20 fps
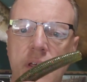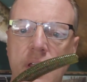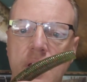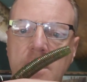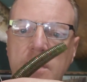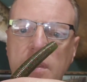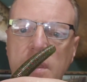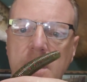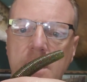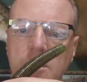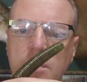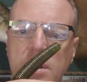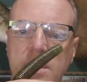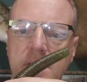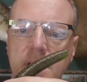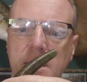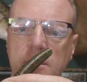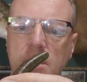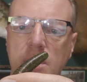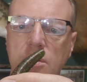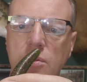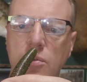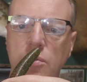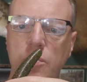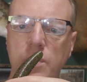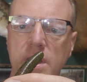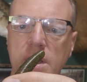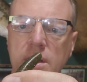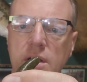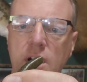then I'm going to take my little
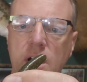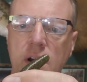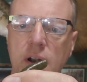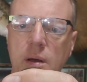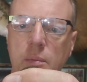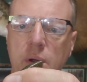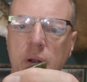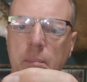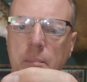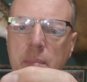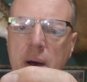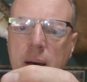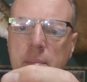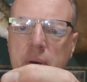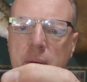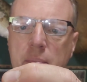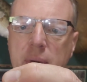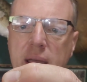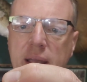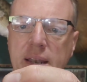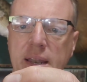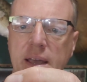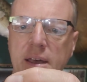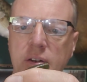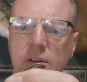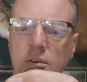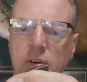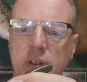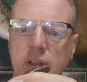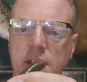weed guard, I'm going to pop it back down
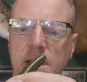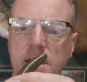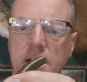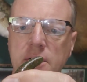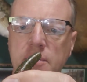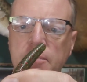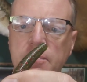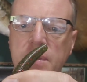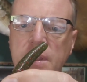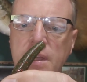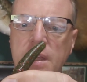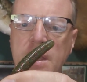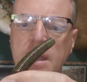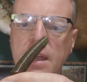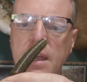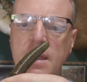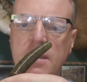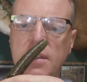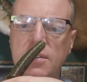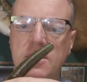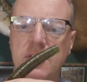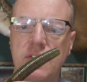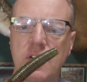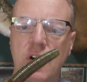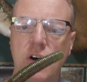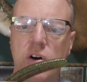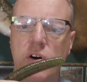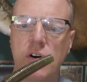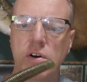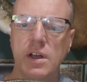on here, and this is
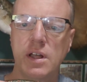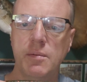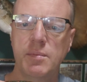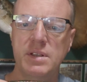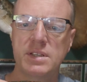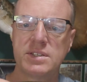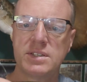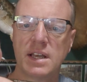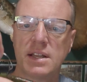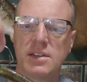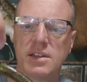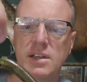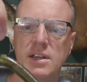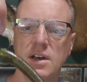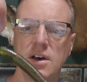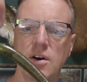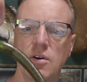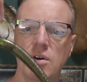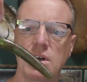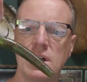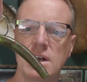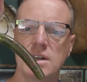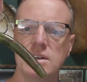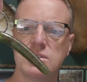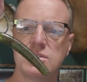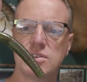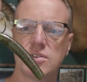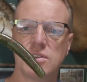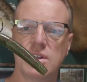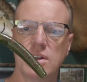all going to be set to go.
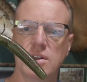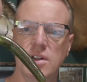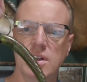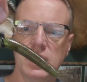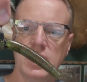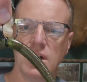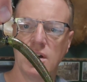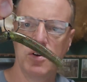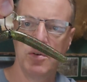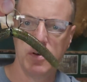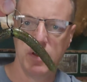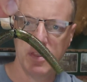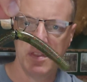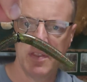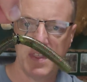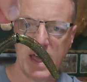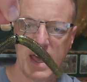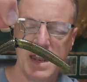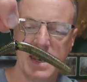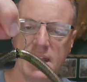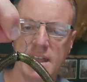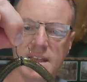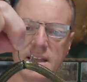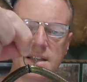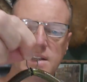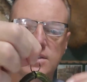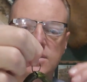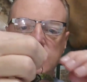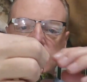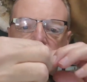So there you go. That
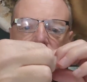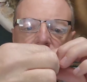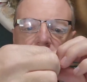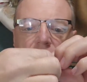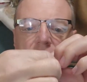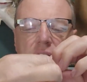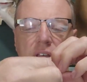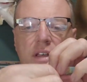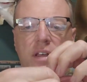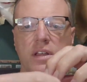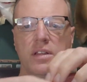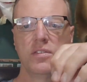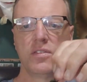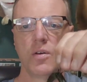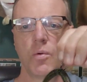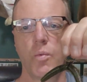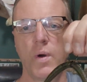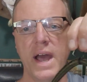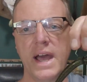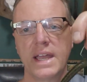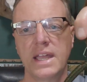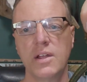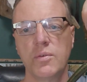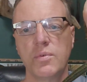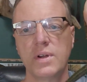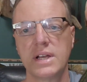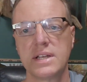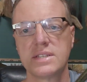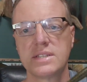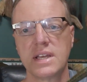is the Wacky
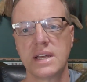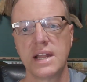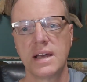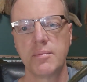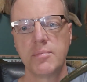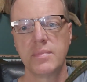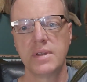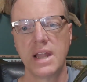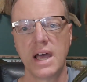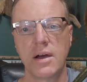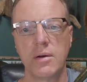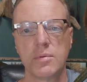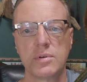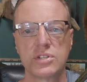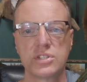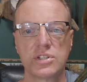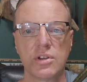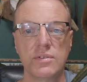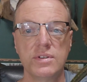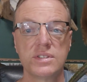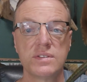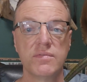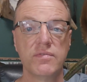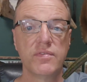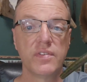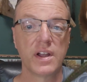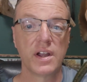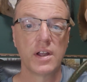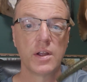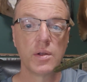Rig setup. Now I'm going to show you some
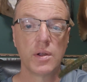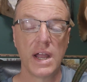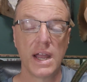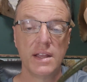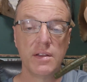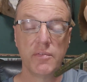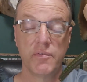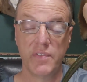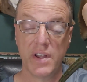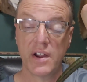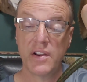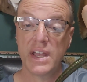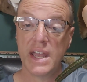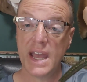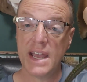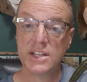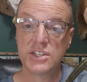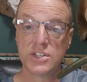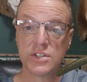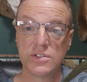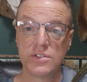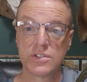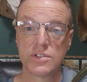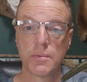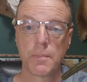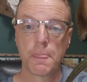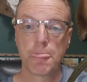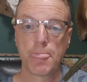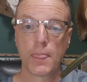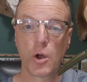variations
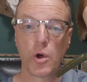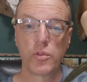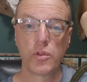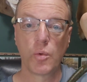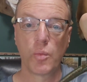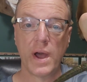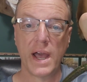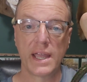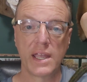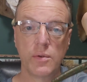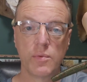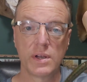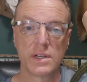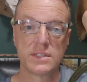on the Wacky Rig